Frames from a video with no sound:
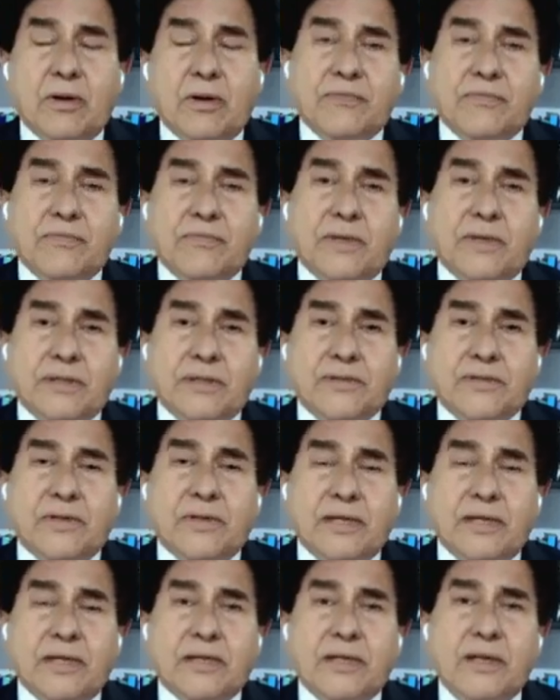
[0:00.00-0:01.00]
call for the
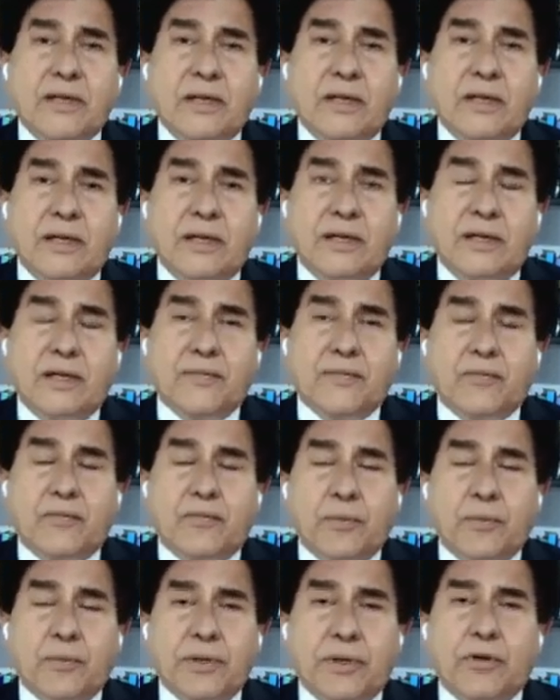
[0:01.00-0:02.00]
strike
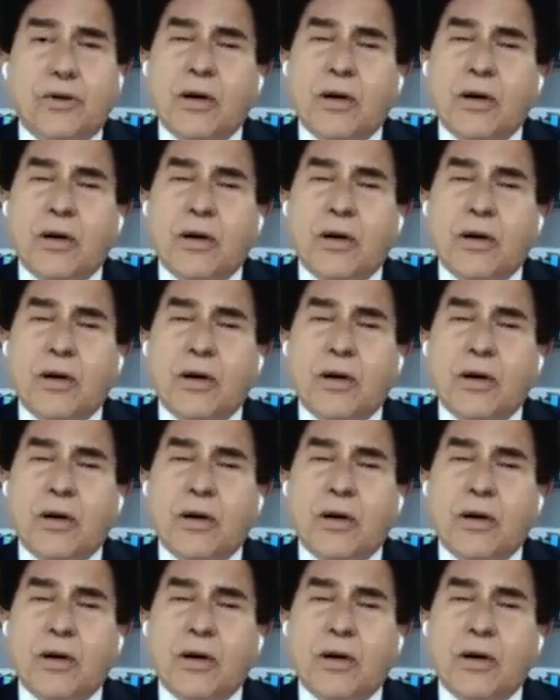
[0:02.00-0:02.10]
would be